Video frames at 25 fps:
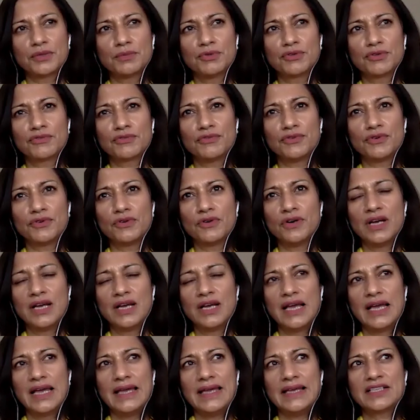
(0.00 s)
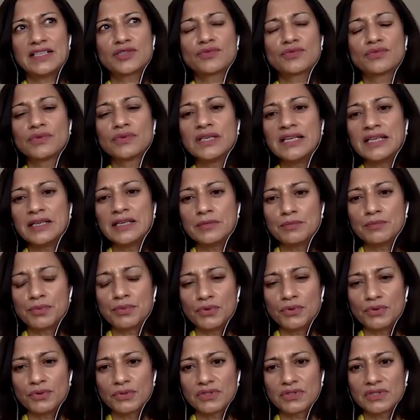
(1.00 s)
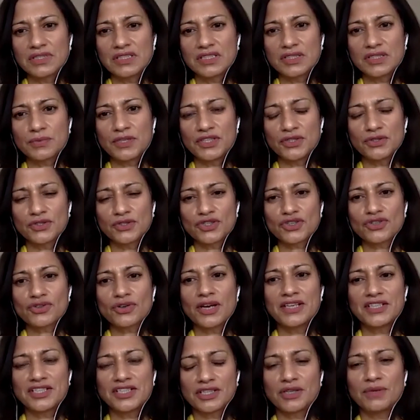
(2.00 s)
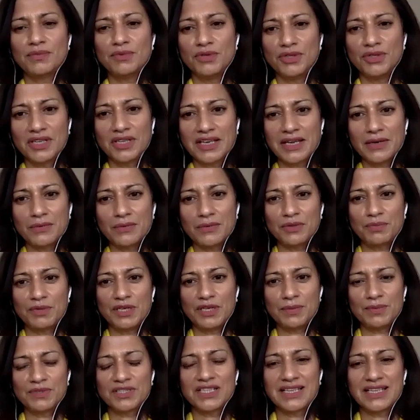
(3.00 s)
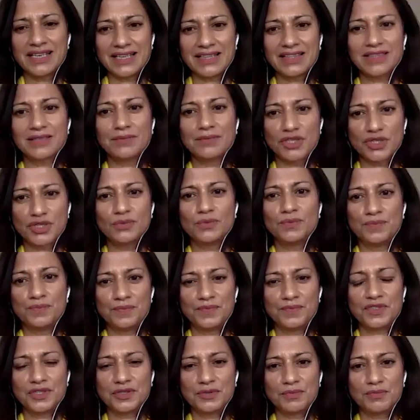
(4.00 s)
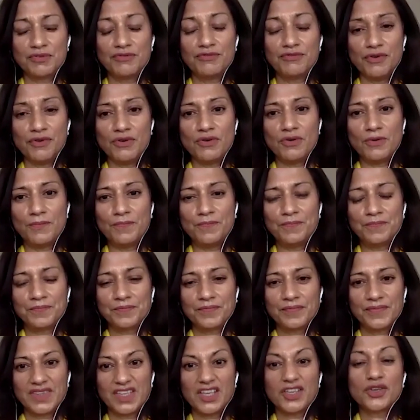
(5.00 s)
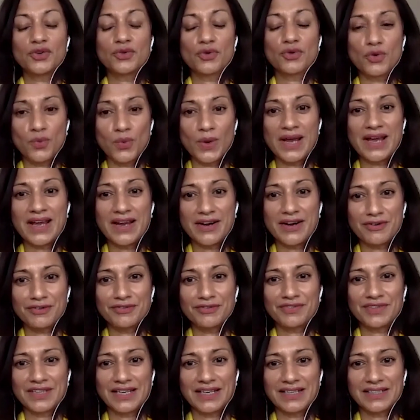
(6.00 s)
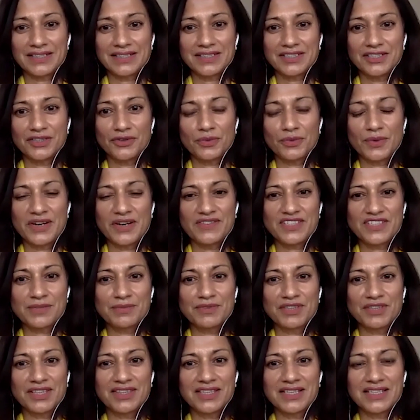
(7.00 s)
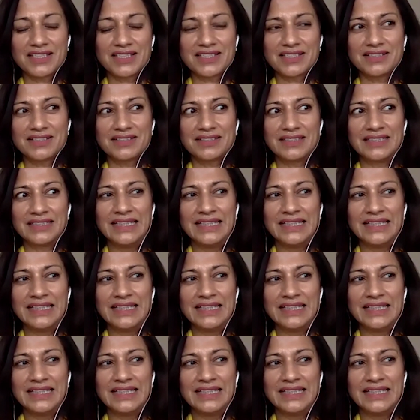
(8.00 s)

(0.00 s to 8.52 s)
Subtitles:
book for, it's really important when you're trying to communicate with people to get them to perform, that you're aware of that. You're aware of some of the things that,